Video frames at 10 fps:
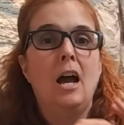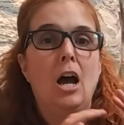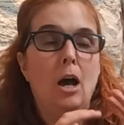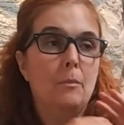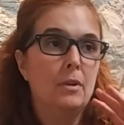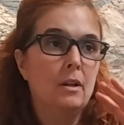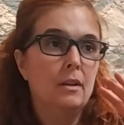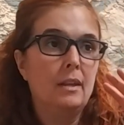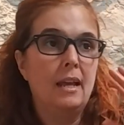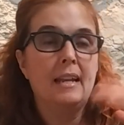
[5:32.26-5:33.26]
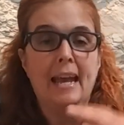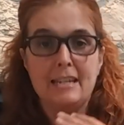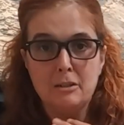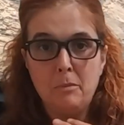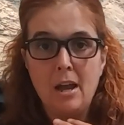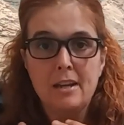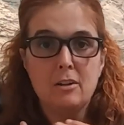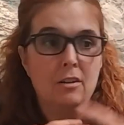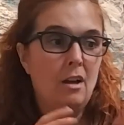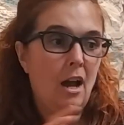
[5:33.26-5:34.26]
I'm gonna then, as a
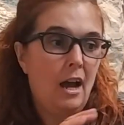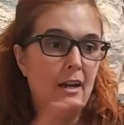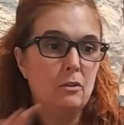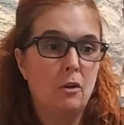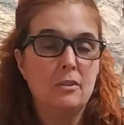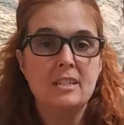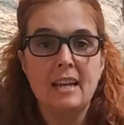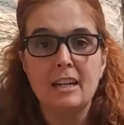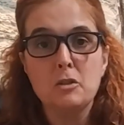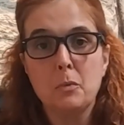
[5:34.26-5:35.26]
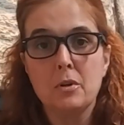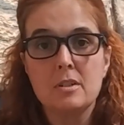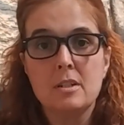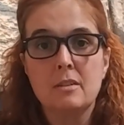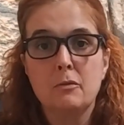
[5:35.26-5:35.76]
buyer, hire all these experts